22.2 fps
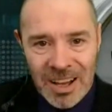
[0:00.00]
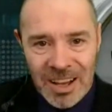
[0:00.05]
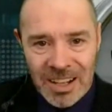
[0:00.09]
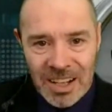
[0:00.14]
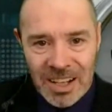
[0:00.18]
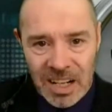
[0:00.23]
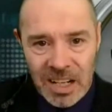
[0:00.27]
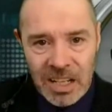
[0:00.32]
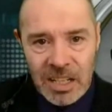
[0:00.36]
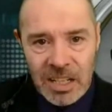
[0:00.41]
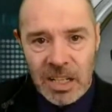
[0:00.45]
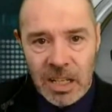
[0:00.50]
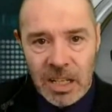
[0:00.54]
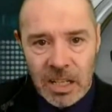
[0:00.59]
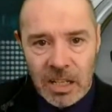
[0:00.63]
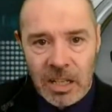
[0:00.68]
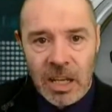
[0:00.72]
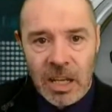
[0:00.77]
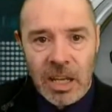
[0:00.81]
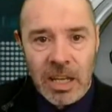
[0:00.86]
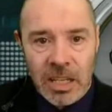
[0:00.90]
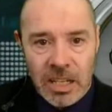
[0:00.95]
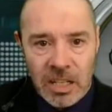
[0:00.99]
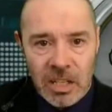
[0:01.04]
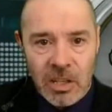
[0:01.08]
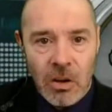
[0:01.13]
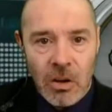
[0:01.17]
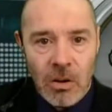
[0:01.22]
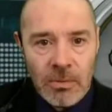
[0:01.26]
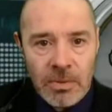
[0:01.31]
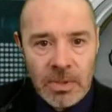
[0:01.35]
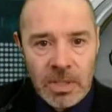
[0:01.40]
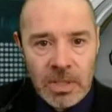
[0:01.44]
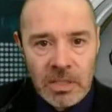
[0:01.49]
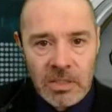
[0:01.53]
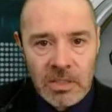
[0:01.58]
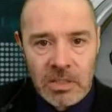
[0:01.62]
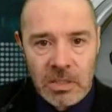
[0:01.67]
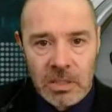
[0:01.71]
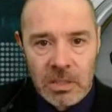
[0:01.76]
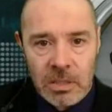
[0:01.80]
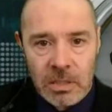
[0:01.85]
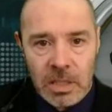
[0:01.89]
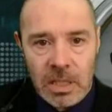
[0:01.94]
cleaning in the
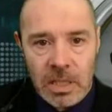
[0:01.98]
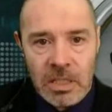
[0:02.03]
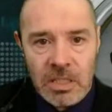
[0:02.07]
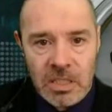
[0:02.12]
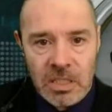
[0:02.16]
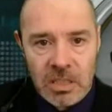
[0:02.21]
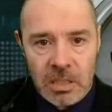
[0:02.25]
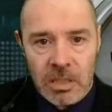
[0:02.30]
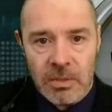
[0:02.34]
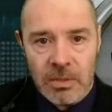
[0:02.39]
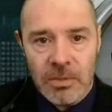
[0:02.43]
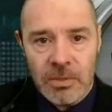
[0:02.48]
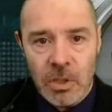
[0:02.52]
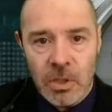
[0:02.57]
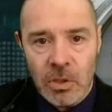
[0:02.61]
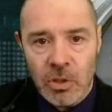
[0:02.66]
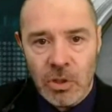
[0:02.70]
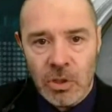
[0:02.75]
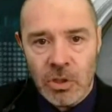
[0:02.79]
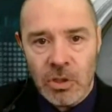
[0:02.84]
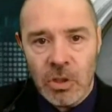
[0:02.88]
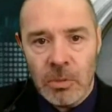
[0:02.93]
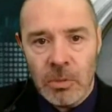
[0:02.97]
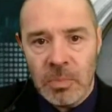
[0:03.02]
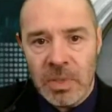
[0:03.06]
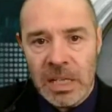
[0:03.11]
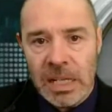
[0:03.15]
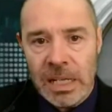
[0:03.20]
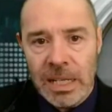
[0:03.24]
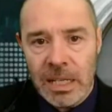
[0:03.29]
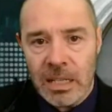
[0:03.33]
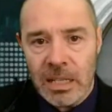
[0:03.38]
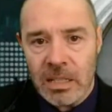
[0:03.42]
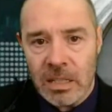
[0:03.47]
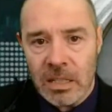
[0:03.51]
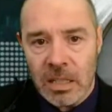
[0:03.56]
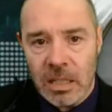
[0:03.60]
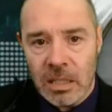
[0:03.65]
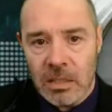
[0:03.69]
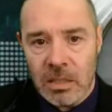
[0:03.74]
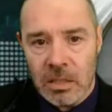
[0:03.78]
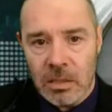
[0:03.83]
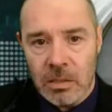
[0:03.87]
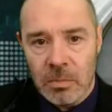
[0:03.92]
office is stuff you should be listening
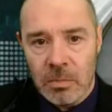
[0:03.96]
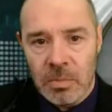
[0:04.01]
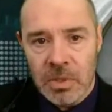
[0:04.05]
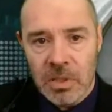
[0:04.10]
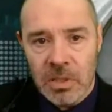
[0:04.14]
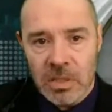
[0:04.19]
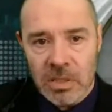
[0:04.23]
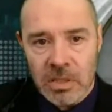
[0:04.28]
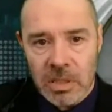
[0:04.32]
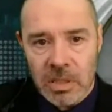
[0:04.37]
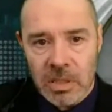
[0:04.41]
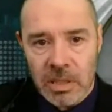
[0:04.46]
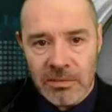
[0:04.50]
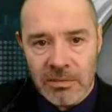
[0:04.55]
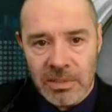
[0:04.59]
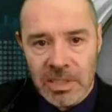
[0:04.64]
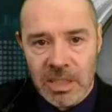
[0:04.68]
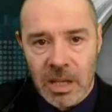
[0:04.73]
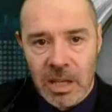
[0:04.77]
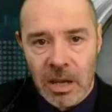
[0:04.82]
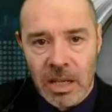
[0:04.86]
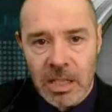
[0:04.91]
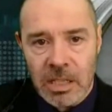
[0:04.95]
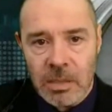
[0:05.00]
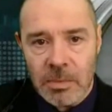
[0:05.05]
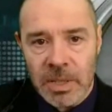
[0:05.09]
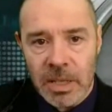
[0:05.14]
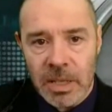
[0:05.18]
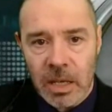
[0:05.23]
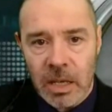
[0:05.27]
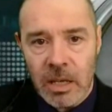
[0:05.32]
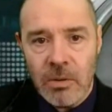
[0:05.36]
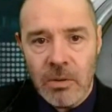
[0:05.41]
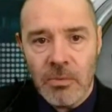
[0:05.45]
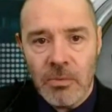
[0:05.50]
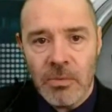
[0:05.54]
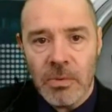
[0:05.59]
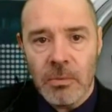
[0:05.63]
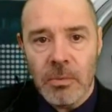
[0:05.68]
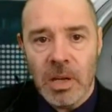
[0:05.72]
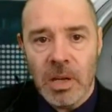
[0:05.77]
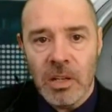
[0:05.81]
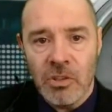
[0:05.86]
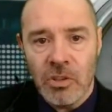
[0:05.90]
to, because there is going to be
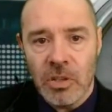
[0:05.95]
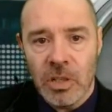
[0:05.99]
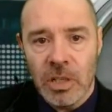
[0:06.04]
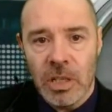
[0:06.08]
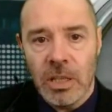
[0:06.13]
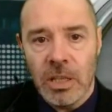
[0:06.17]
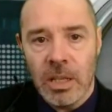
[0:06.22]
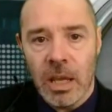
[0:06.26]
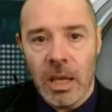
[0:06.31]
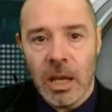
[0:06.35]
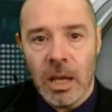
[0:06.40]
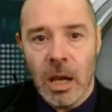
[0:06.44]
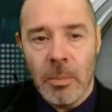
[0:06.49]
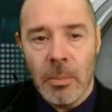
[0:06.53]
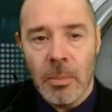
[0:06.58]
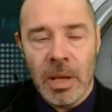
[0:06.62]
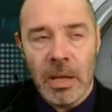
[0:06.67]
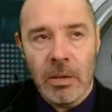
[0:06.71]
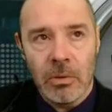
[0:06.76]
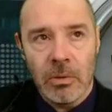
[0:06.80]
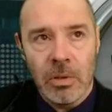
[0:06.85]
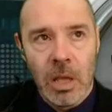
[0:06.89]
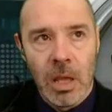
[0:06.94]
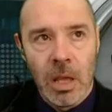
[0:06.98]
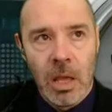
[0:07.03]
information in there about